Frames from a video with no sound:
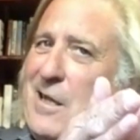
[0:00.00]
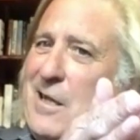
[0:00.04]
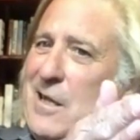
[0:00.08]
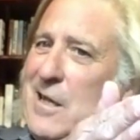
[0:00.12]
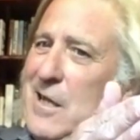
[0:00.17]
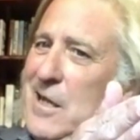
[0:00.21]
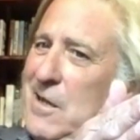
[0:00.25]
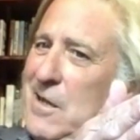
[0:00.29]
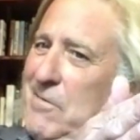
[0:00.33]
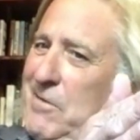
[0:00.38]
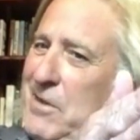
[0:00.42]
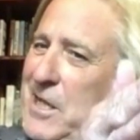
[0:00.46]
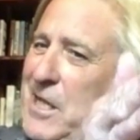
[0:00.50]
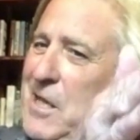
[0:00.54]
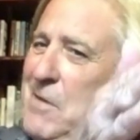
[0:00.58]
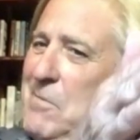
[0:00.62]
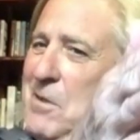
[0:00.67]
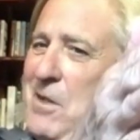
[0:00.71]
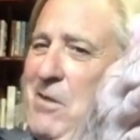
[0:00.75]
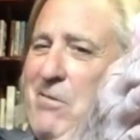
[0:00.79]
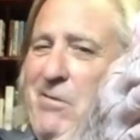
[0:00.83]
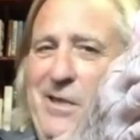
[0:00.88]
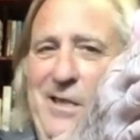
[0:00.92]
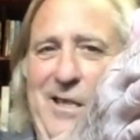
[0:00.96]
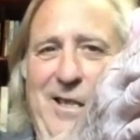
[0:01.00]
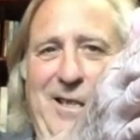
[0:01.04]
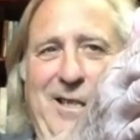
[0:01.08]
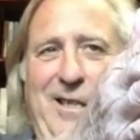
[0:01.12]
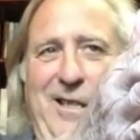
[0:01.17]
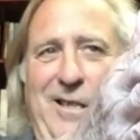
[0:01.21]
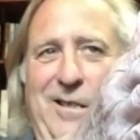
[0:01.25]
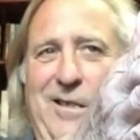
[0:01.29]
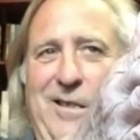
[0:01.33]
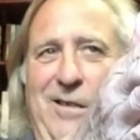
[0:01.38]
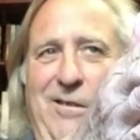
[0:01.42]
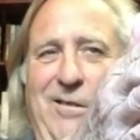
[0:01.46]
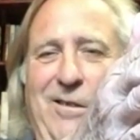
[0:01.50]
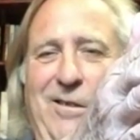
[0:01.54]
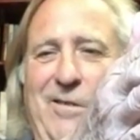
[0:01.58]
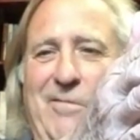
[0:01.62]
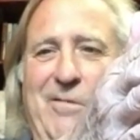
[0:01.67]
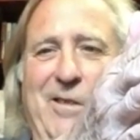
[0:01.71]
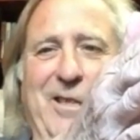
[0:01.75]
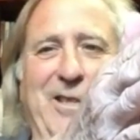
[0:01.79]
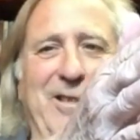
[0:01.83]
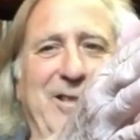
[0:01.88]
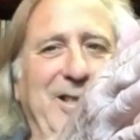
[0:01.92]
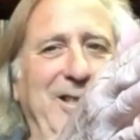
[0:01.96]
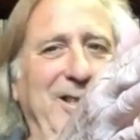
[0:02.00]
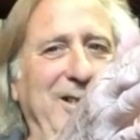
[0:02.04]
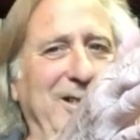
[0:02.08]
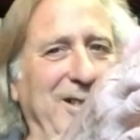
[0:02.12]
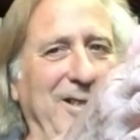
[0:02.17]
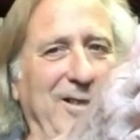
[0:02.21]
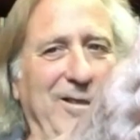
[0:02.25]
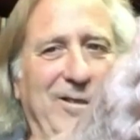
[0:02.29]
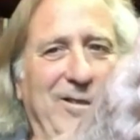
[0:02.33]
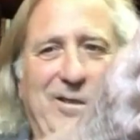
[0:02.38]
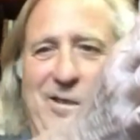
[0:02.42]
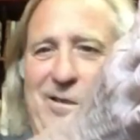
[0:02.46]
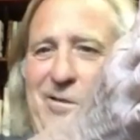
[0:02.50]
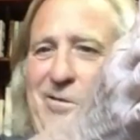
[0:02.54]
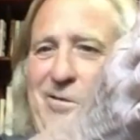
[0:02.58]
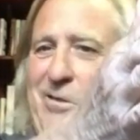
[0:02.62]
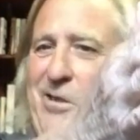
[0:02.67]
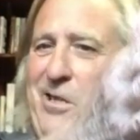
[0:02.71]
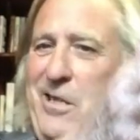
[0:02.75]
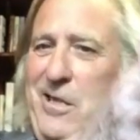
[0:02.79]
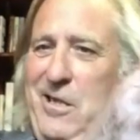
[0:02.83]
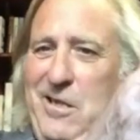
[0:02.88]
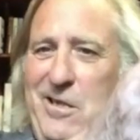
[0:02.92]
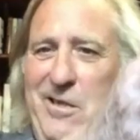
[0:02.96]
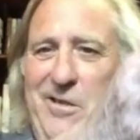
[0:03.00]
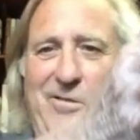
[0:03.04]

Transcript: And if he keeps going down that tunnel looking for the cheese, and there's no cheese,